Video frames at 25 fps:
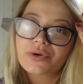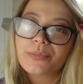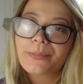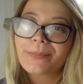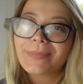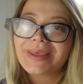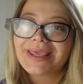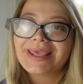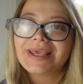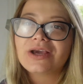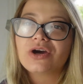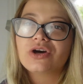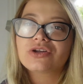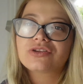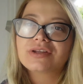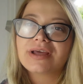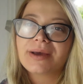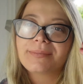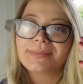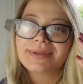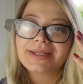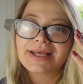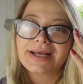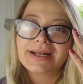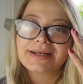me,
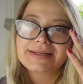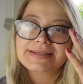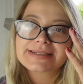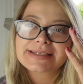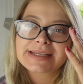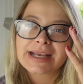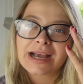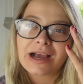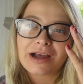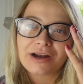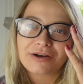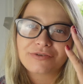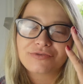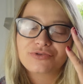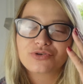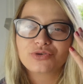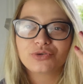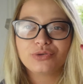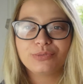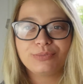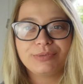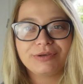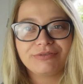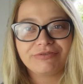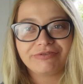autumnal scarf
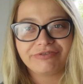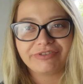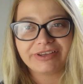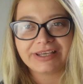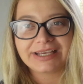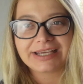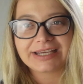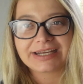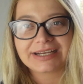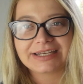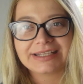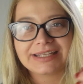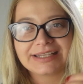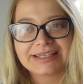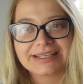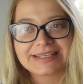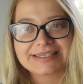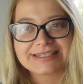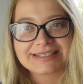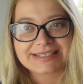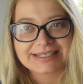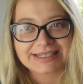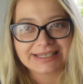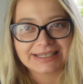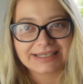should be thicker than a
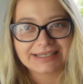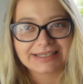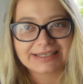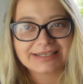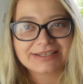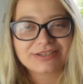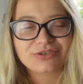silk.